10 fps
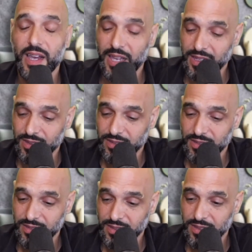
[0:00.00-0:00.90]
And
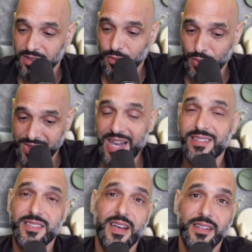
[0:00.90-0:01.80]
with
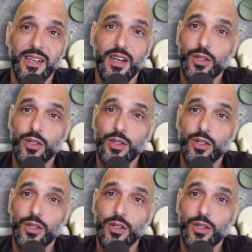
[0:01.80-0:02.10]
that said,